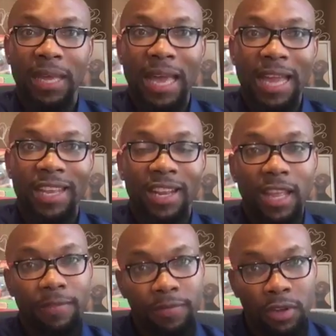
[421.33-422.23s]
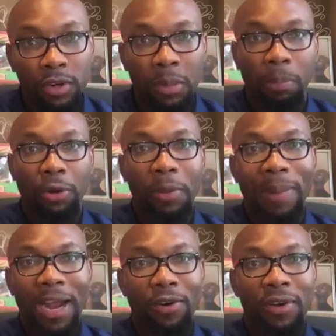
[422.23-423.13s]
and it can give the blur
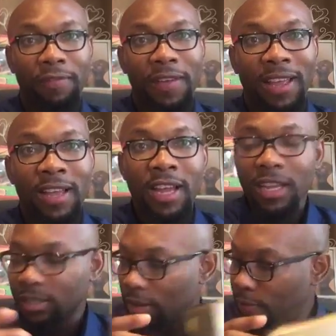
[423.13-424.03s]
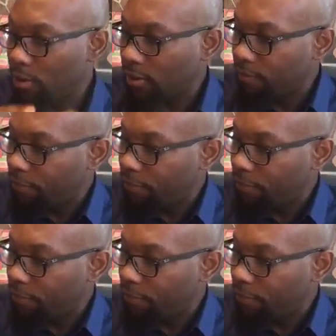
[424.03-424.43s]
background effect. So if you're looking for